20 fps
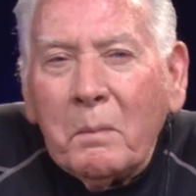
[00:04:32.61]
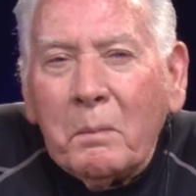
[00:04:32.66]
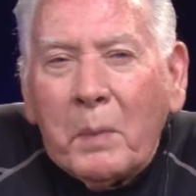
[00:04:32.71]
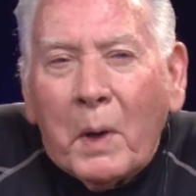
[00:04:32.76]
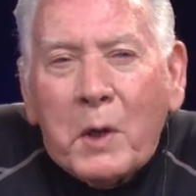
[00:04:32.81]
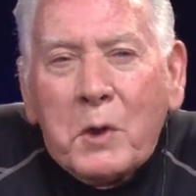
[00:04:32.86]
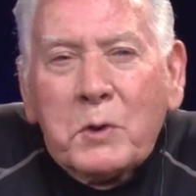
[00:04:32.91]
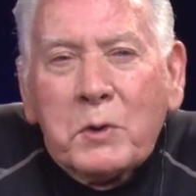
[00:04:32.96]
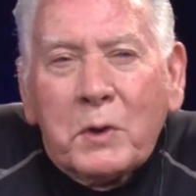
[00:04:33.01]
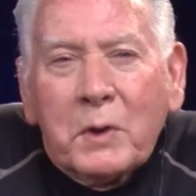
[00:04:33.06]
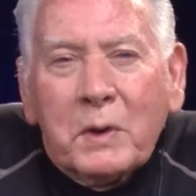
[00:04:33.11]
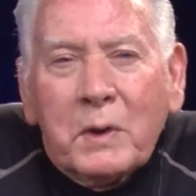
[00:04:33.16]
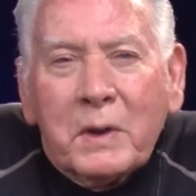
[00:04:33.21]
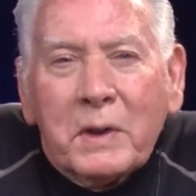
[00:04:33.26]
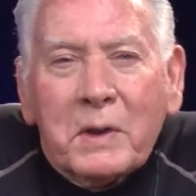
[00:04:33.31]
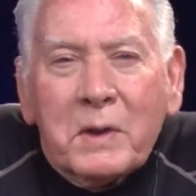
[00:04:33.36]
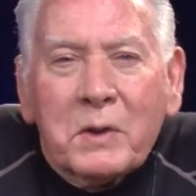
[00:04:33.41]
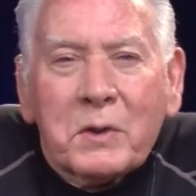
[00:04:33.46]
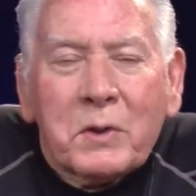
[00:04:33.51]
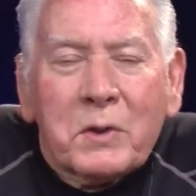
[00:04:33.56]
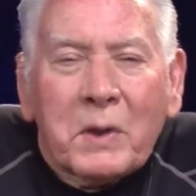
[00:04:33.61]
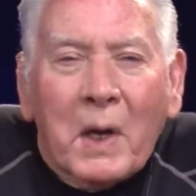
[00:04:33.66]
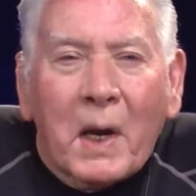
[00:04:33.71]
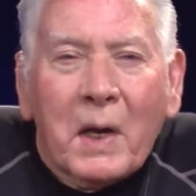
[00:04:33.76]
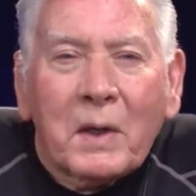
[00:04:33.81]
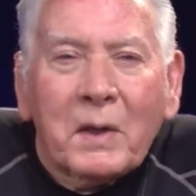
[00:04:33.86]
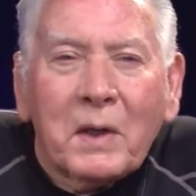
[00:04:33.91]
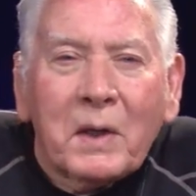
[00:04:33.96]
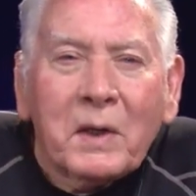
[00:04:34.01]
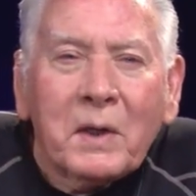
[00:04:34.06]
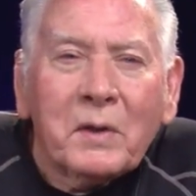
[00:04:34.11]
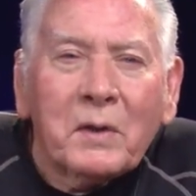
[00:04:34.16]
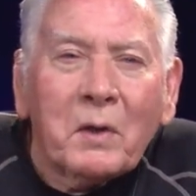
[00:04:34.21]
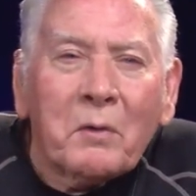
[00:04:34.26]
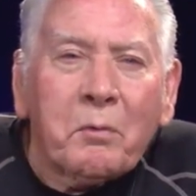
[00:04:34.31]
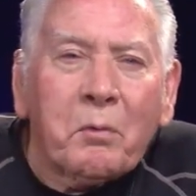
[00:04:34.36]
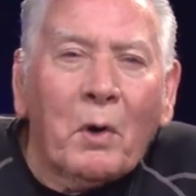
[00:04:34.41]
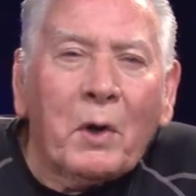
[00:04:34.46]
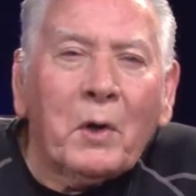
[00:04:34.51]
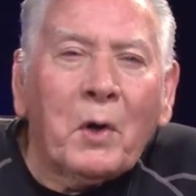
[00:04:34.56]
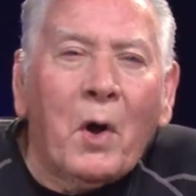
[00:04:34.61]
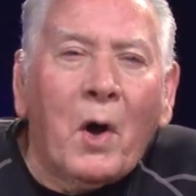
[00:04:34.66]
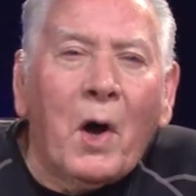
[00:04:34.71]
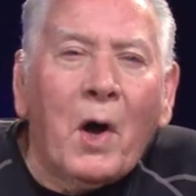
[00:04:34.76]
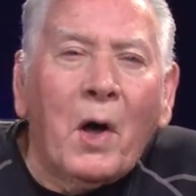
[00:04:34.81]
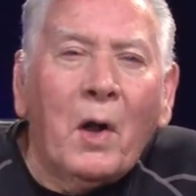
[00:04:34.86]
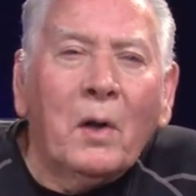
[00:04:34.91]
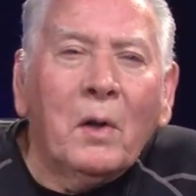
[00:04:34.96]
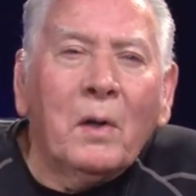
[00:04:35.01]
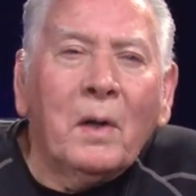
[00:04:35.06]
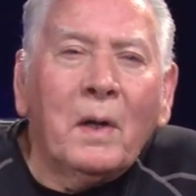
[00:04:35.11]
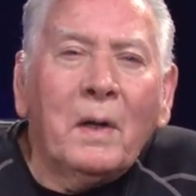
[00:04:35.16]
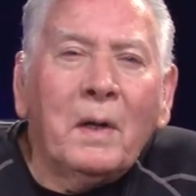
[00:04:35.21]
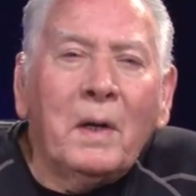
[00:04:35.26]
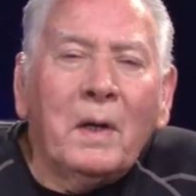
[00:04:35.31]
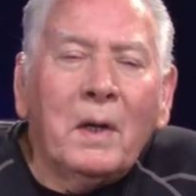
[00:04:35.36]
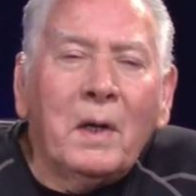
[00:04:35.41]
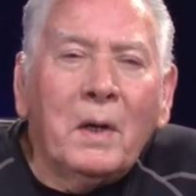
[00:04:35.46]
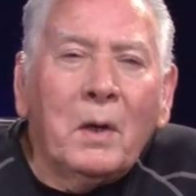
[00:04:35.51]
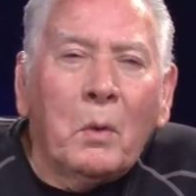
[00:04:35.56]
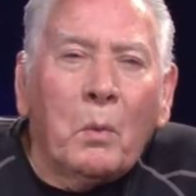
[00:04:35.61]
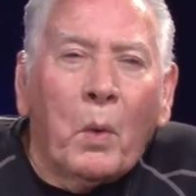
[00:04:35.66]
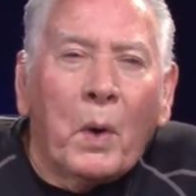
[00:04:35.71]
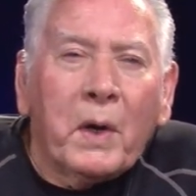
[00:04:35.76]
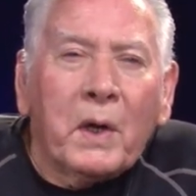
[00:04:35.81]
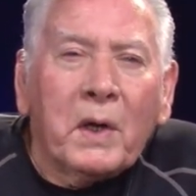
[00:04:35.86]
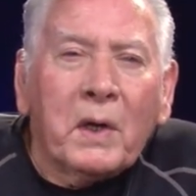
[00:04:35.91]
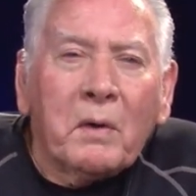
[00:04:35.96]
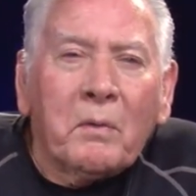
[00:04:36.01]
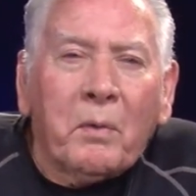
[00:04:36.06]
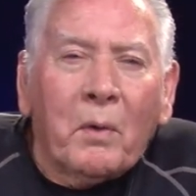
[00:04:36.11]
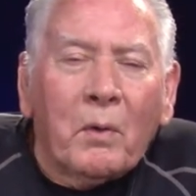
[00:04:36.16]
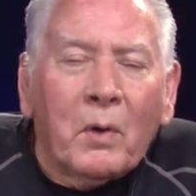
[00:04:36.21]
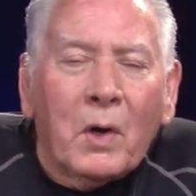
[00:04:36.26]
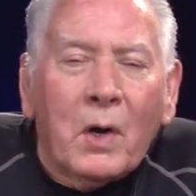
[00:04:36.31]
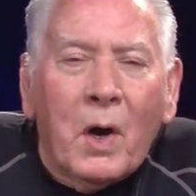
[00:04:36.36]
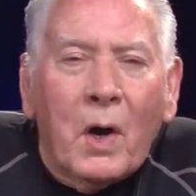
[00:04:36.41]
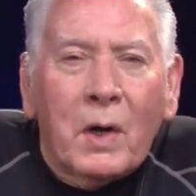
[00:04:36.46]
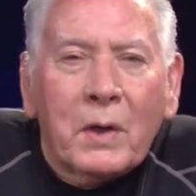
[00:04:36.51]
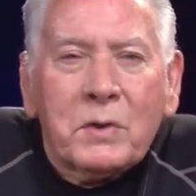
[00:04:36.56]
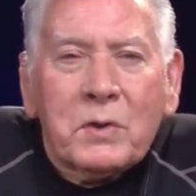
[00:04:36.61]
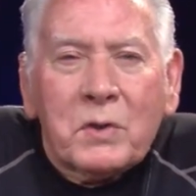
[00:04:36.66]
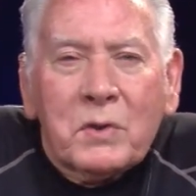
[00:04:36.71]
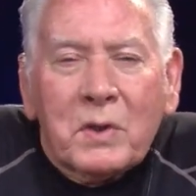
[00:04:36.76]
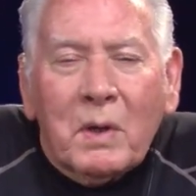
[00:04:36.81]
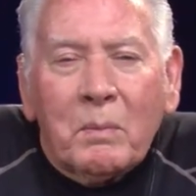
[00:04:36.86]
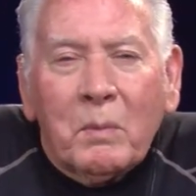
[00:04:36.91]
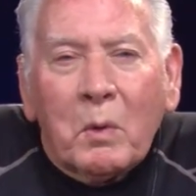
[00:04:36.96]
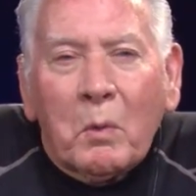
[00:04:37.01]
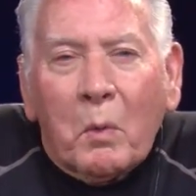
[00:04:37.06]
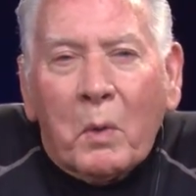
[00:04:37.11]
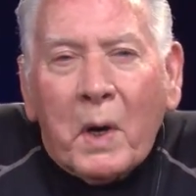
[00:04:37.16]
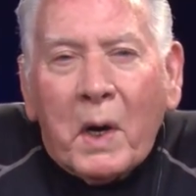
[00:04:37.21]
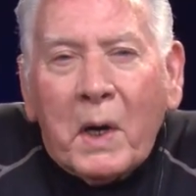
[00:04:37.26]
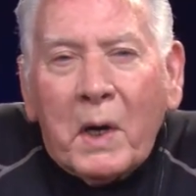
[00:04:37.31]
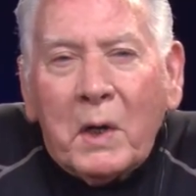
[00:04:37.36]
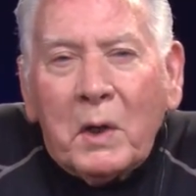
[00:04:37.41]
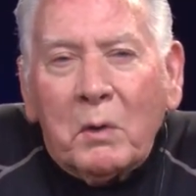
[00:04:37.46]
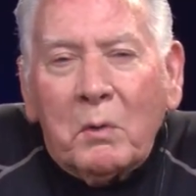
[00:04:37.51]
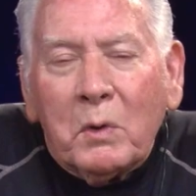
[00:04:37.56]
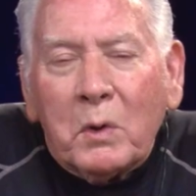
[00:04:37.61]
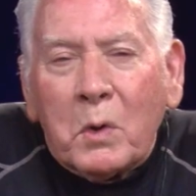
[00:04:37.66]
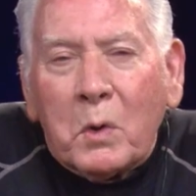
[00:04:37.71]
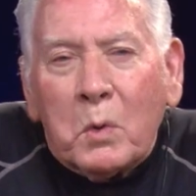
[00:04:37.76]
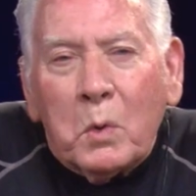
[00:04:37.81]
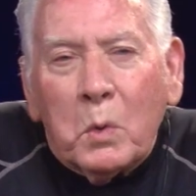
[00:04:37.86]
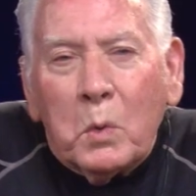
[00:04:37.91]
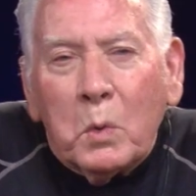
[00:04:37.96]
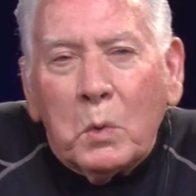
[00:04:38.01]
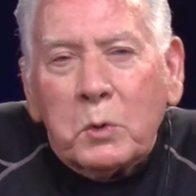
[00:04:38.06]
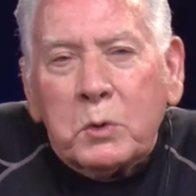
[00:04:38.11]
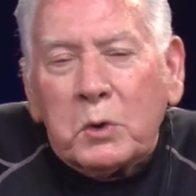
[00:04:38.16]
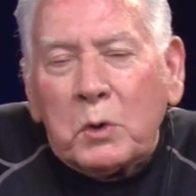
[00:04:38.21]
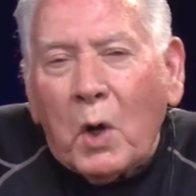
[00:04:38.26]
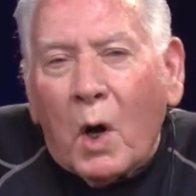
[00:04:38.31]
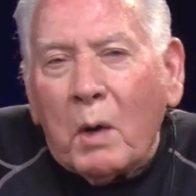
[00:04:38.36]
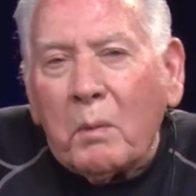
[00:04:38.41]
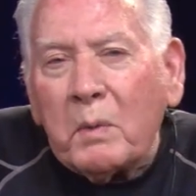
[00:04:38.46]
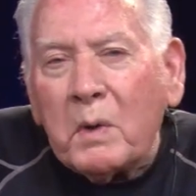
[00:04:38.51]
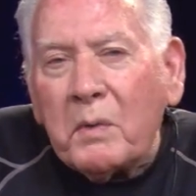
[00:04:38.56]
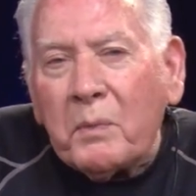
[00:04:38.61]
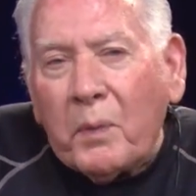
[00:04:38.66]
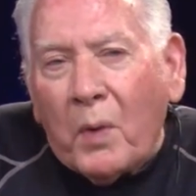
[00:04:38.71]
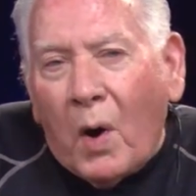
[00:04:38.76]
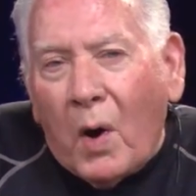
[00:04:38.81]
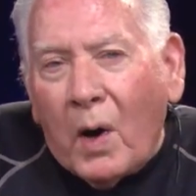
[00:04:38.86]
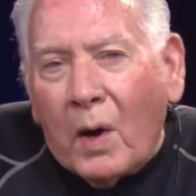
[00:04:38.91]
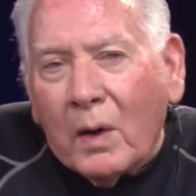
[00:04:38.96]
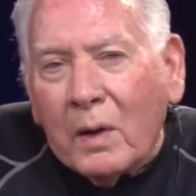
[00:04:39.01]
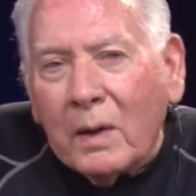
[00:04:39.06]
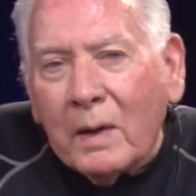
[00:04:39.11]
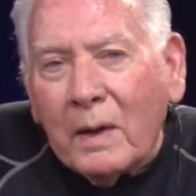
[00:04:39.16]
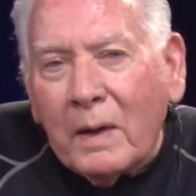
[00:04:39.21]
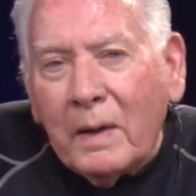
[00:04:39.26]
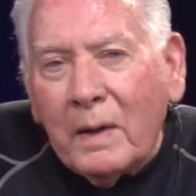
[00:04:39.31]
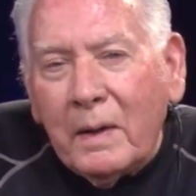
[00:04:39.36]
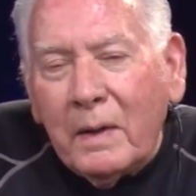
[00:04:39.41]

patiently standing in the front hall, waiting for a hot summer rain or a cool stormy fall.